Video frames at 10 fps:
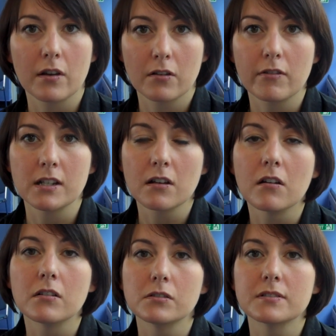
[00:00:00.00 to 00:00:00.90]
a credit
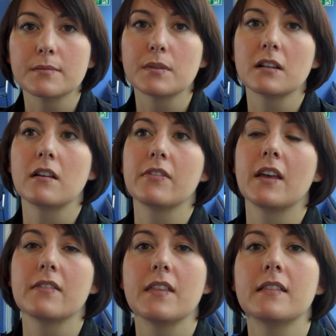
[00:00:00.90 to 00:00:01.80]
card or something like
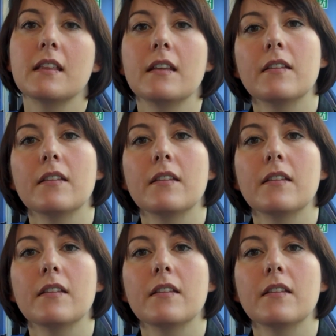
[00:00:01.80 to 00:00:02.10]
that, then